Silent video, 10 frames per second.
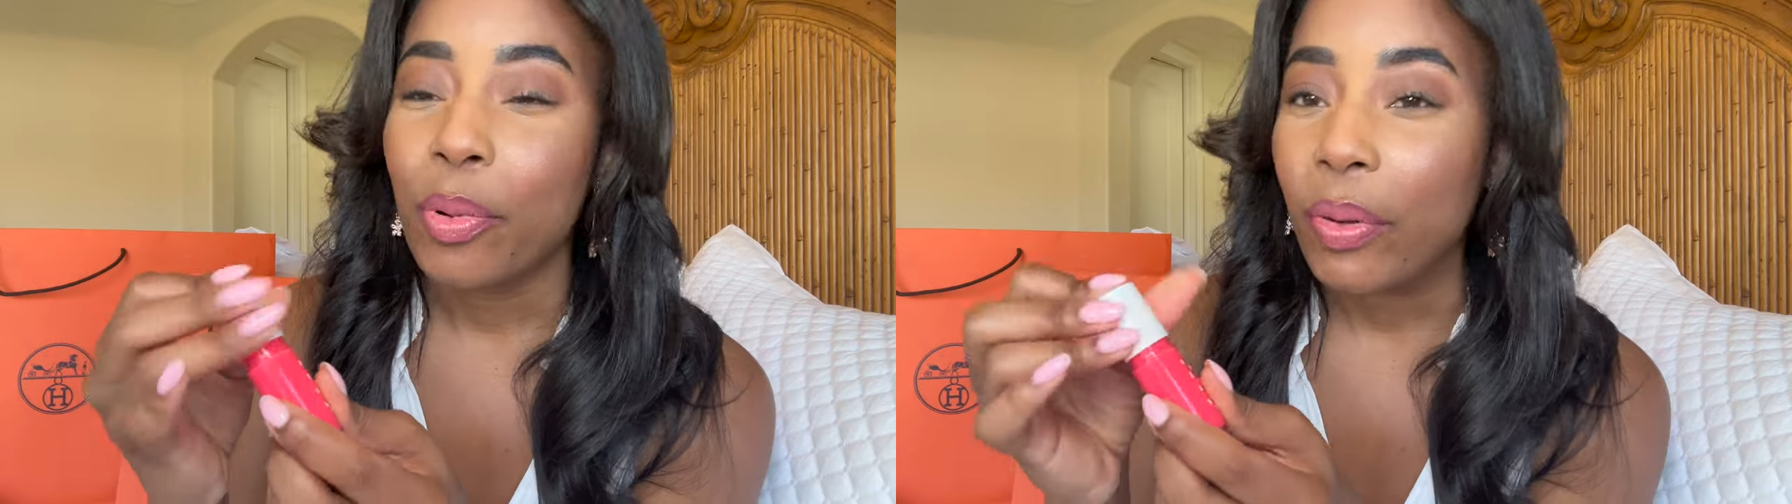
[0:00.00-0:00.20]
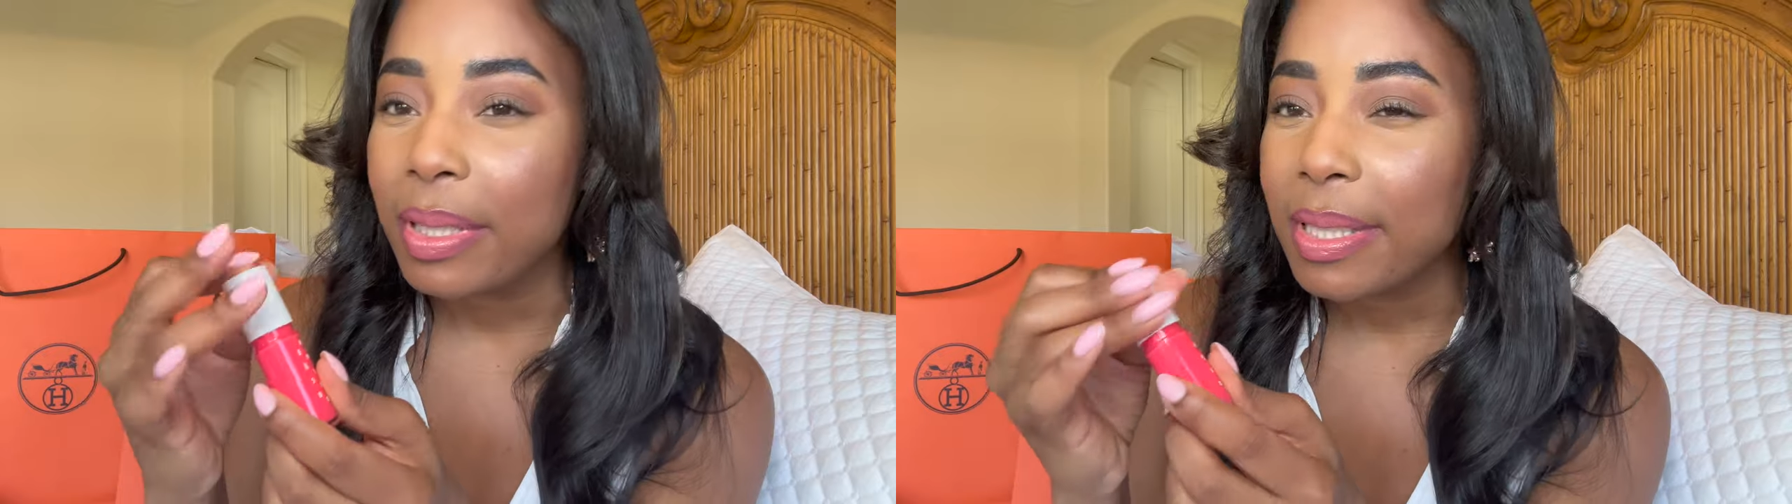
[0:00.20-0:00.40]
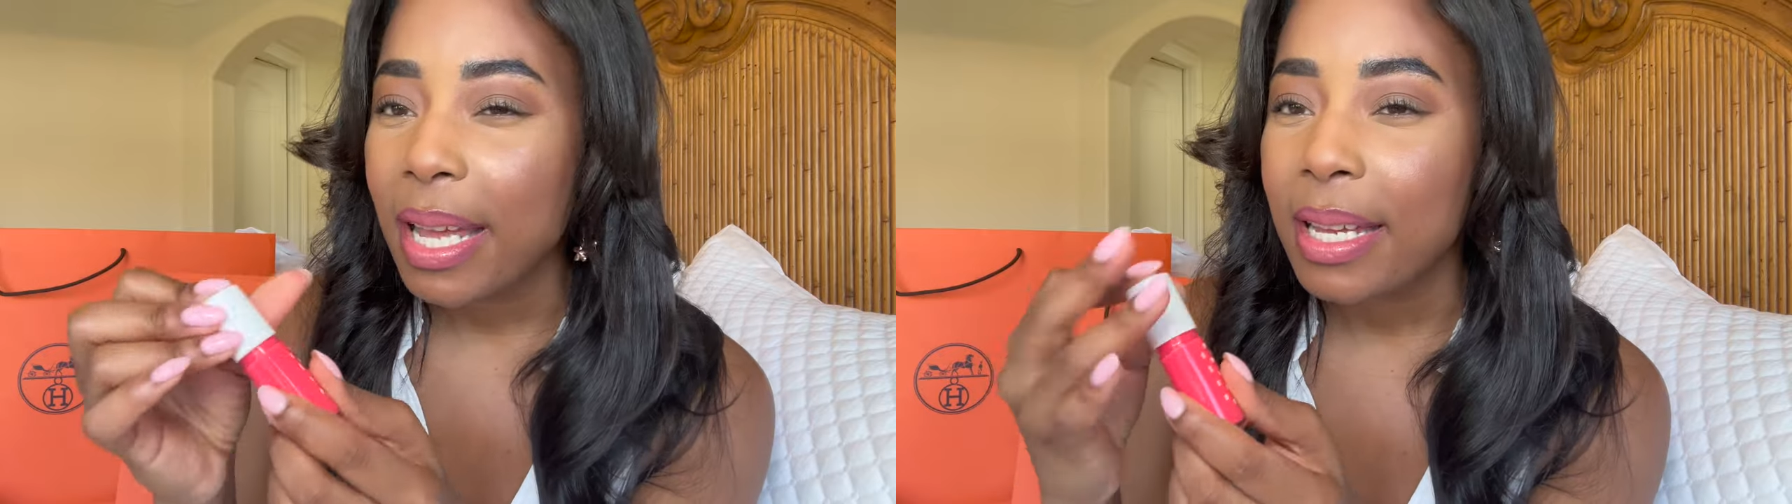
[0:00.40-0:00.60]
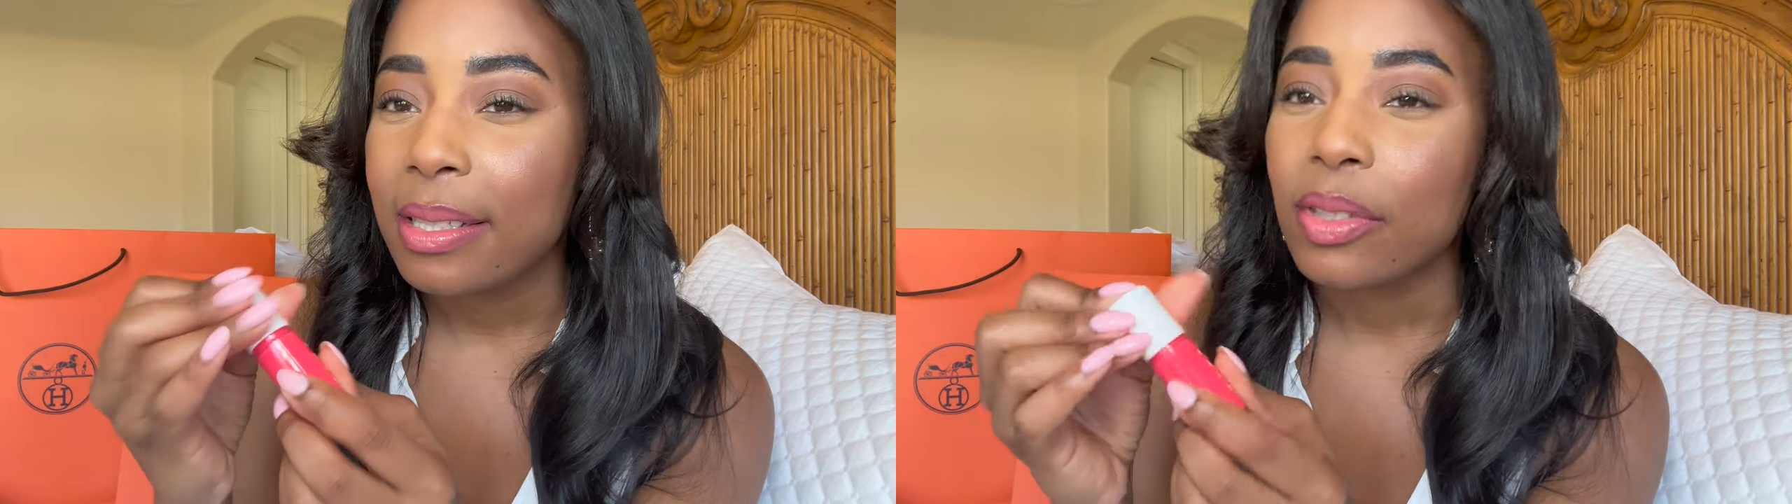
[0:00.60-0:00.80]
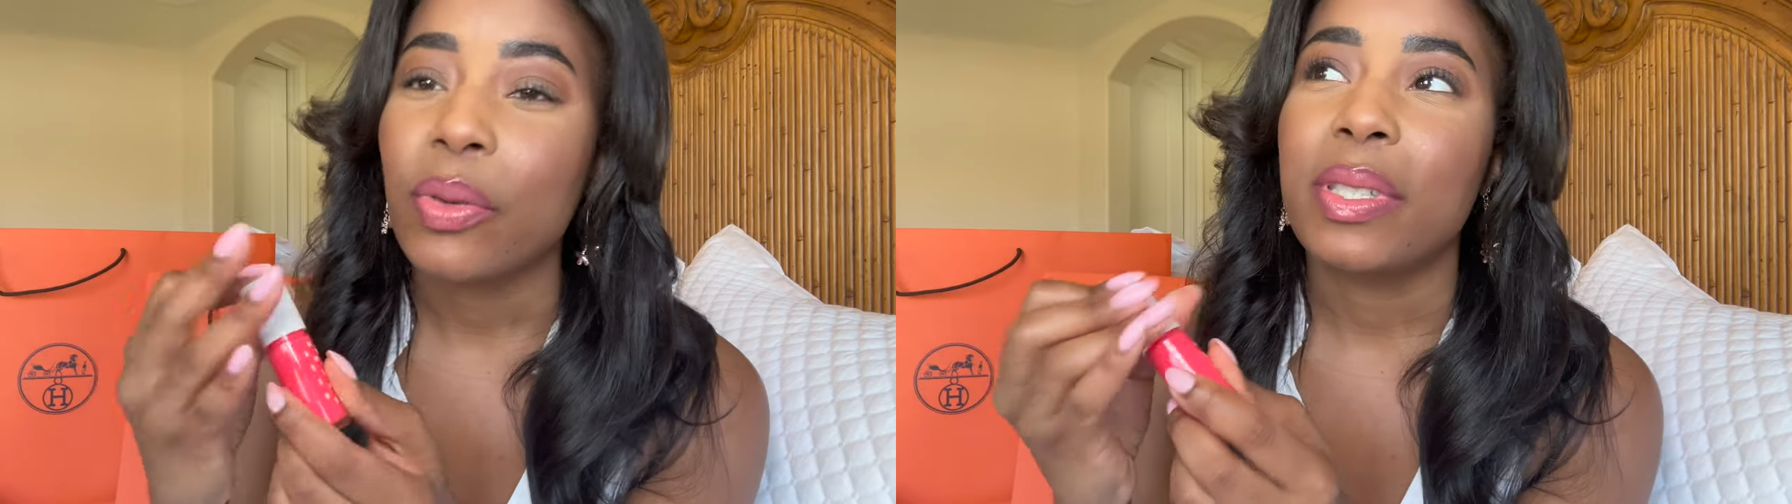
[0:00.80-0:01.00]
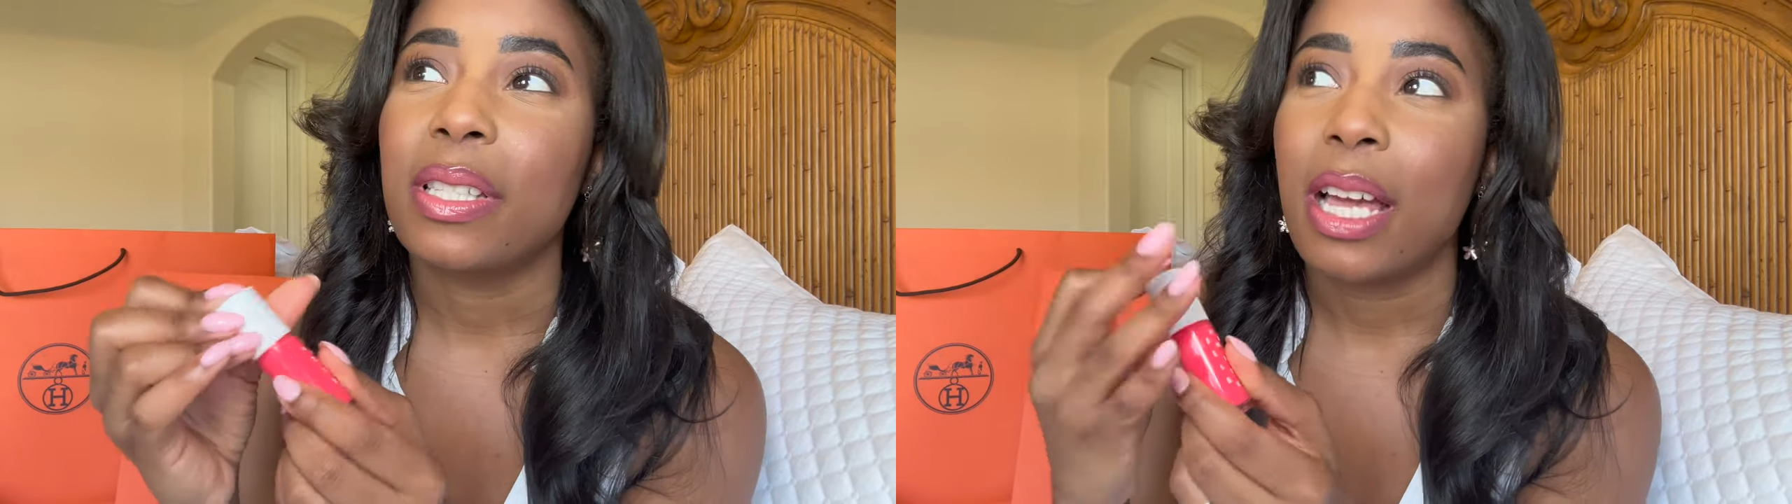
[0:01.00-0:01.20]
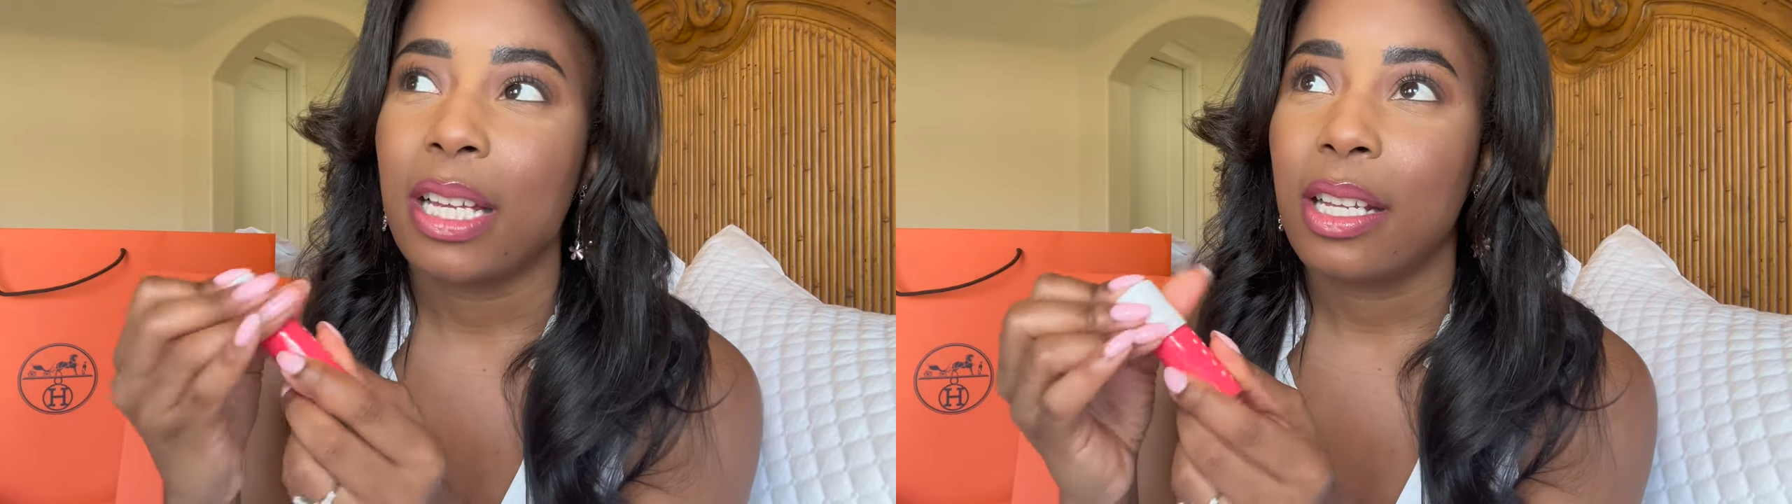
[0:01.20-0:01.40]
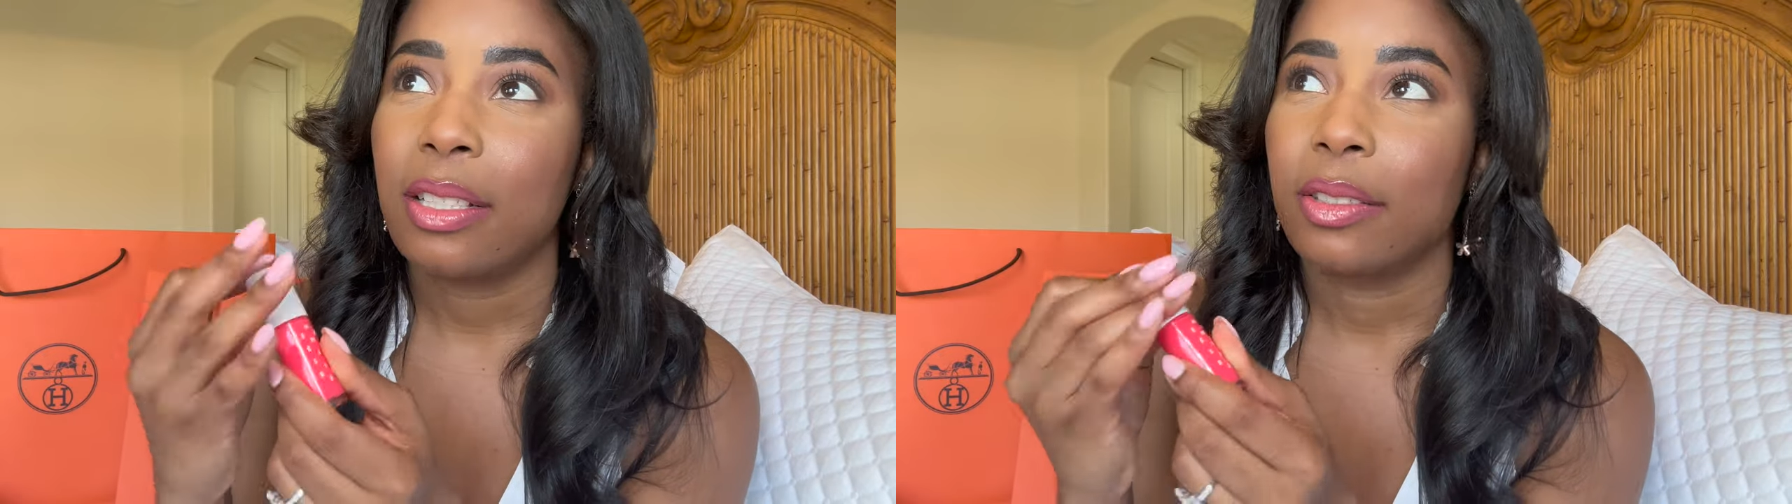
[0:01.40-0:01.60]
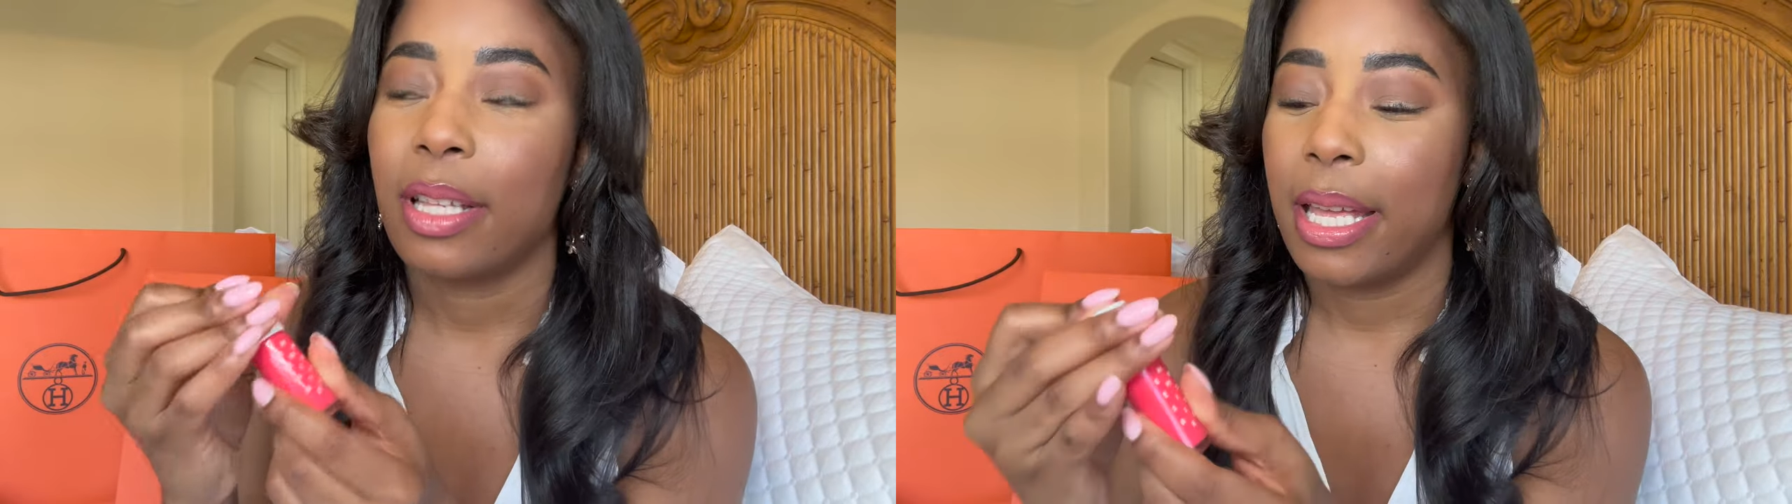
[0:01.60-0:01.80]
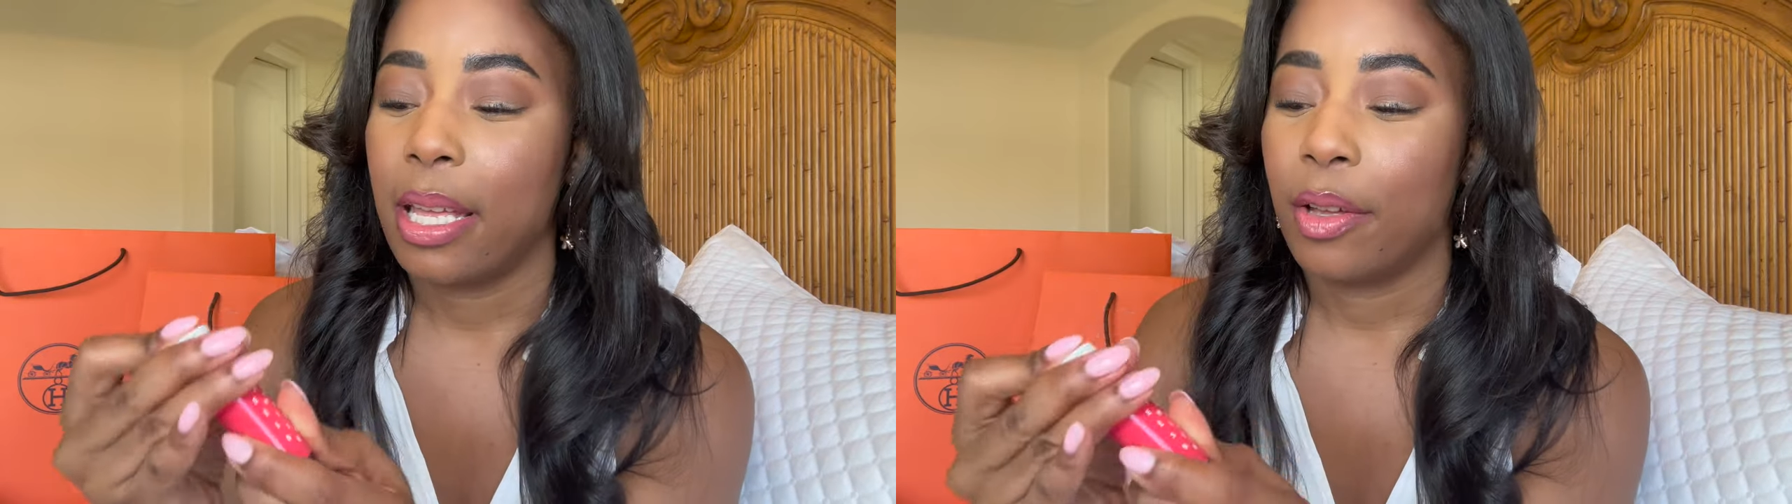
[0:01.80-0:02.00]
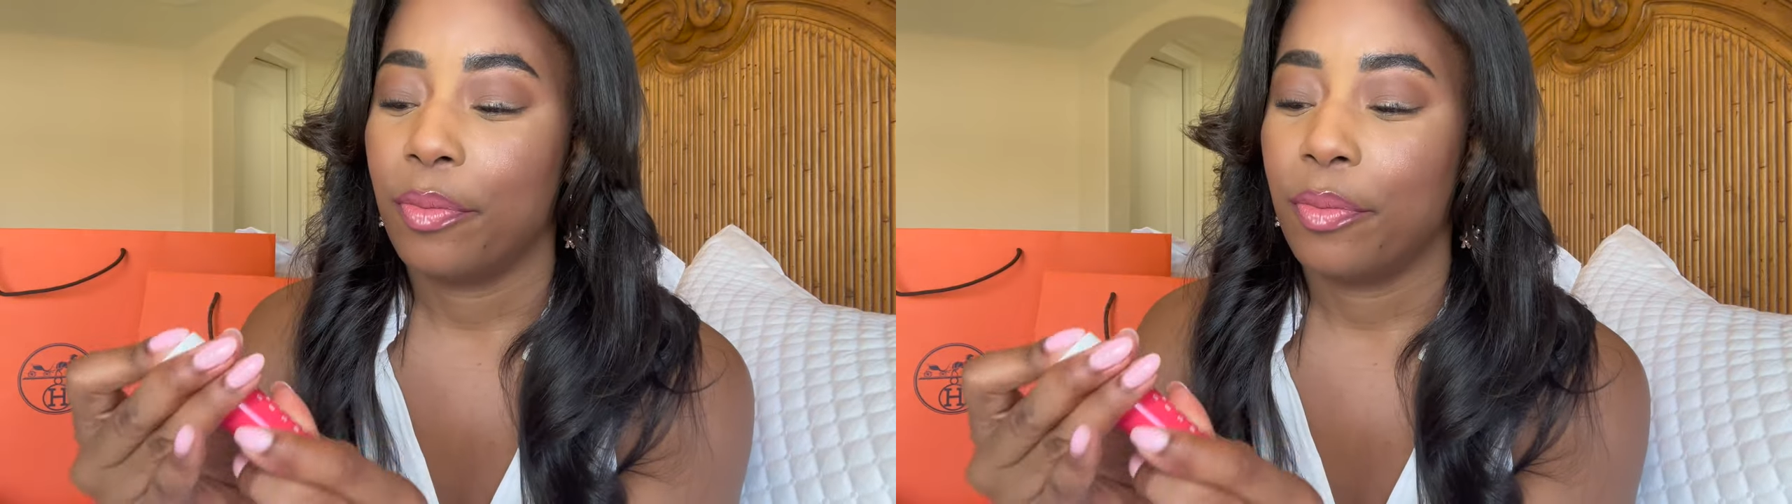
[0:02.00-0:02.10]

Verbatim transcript: oil tint, so it's not gonna, like,